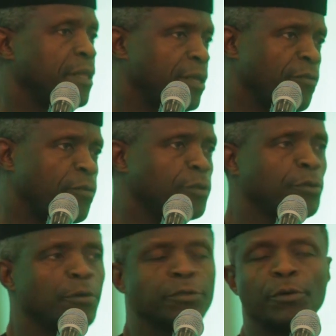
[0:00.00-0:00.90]
There are, of course,
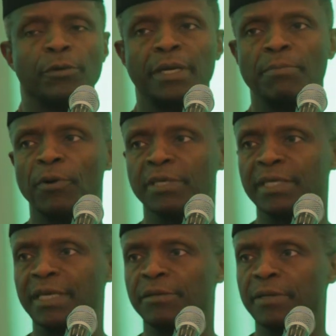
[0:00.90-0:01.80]
also
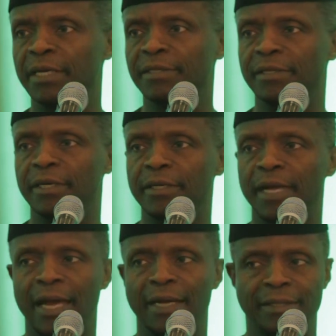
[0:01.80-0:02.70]
important
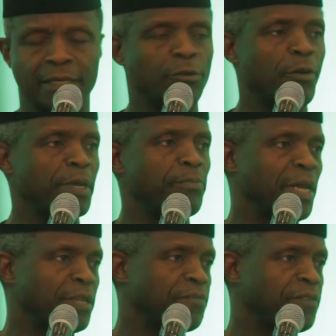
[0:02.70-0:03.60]
educational and economic
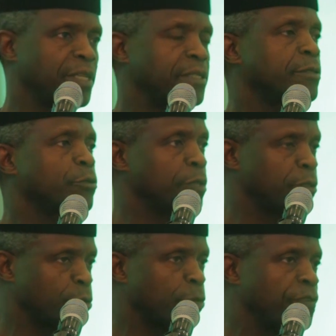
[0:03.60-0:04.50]
benefits to the
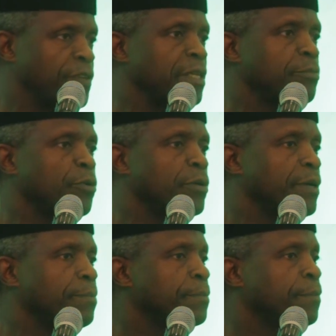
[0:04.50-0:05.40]
school feeding
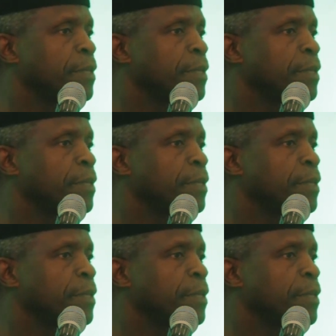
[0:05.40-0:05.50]
program.